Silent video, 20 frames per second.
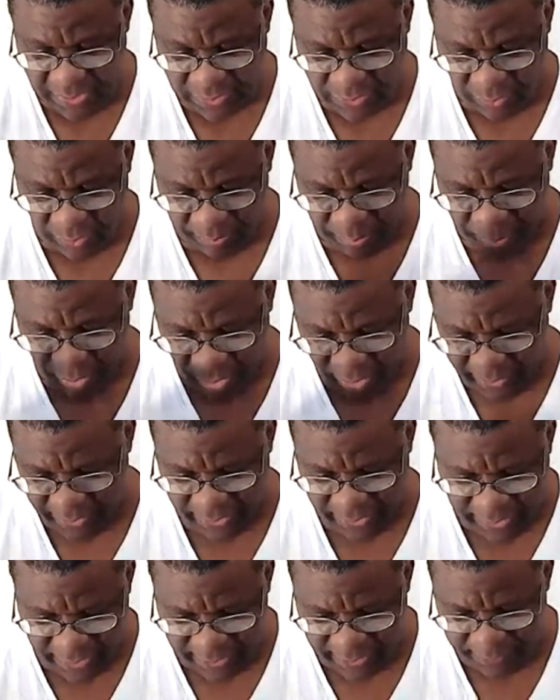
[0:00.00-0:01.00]
So I brought
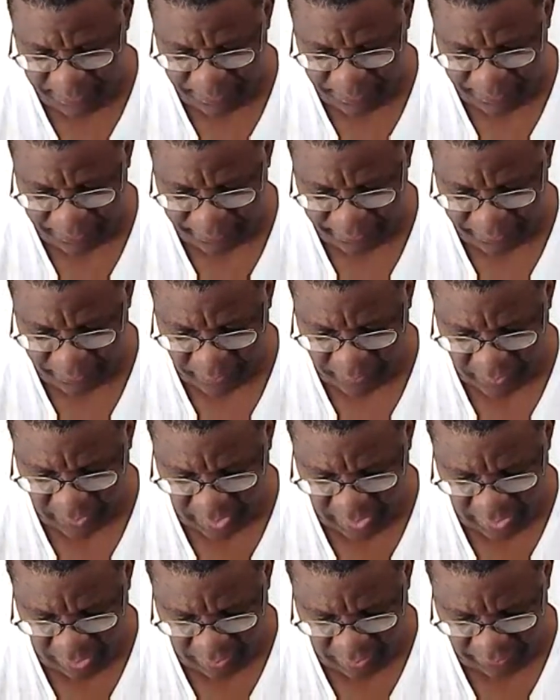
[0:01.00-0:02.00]
it in.
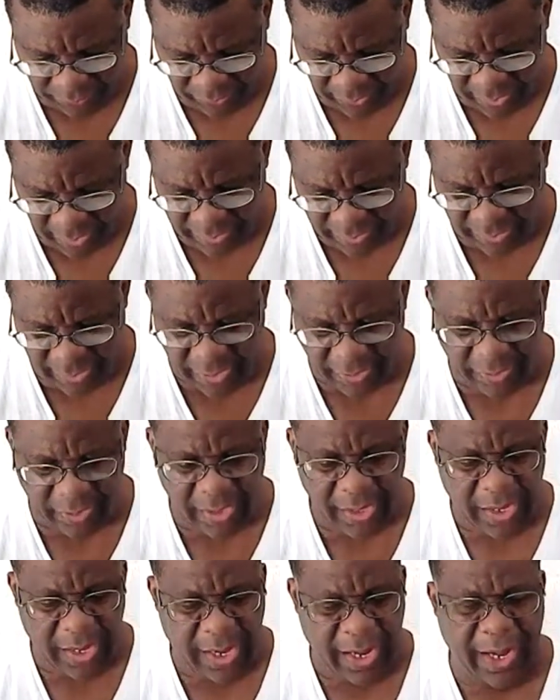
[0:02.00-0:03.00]
And the only thing, now,
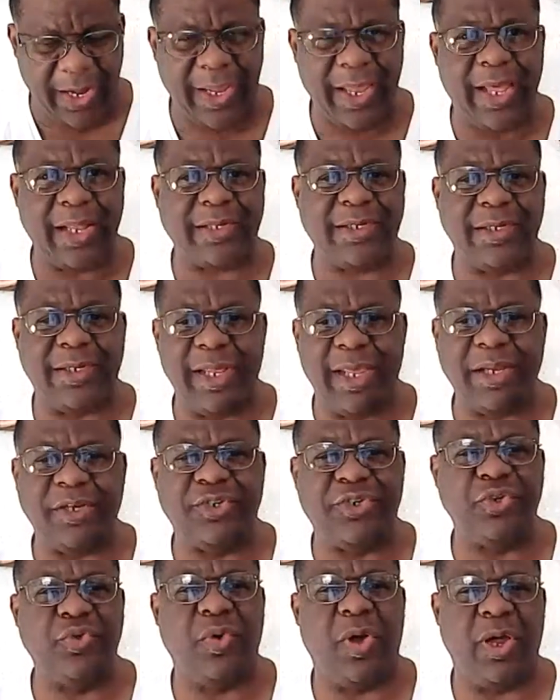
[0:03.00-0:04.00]
I got today
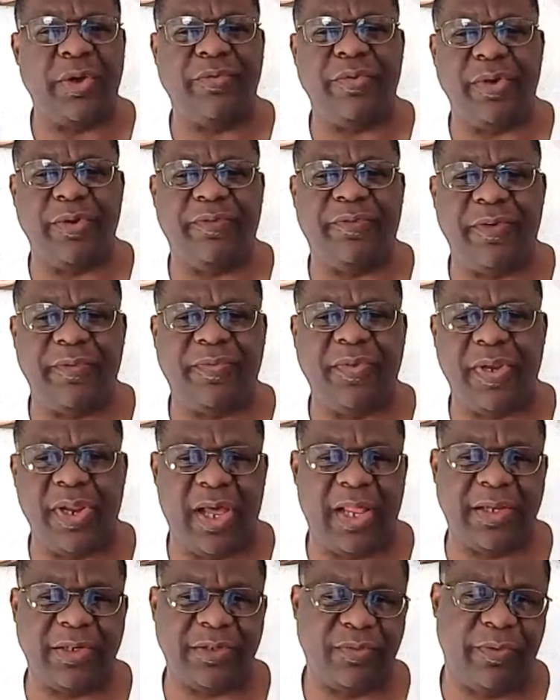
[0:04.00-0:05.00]

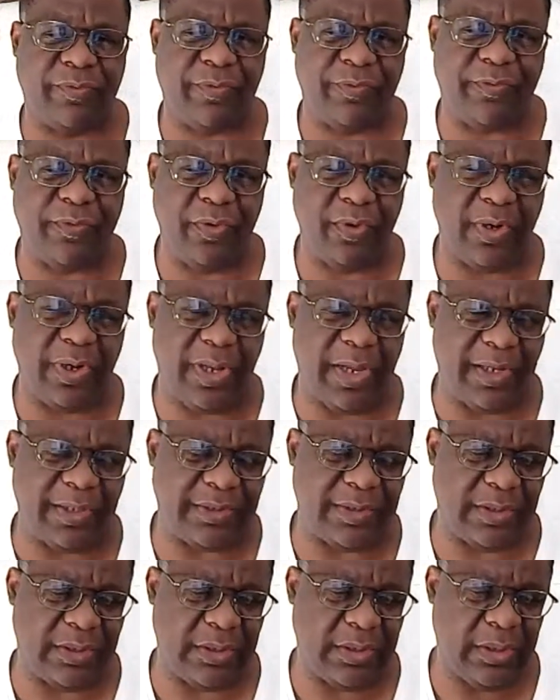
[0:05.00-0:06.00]
$250 worth of
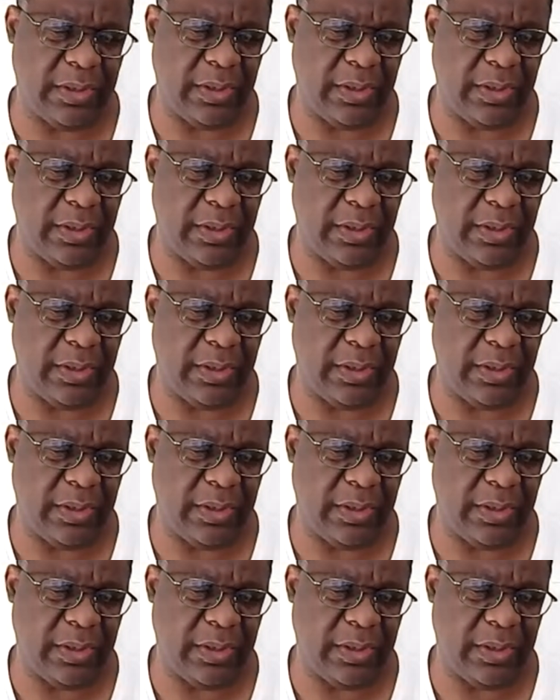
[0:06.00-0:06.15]
fertilizer